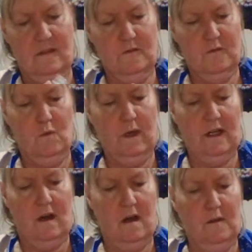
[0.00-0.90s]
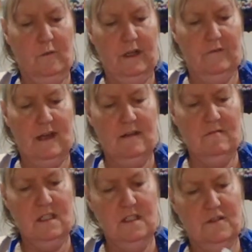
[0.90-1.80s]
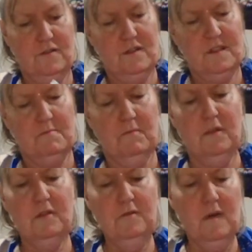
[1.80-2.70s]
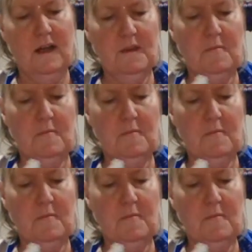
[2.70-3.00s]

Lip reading: There's white all the way around it. There's some blue on the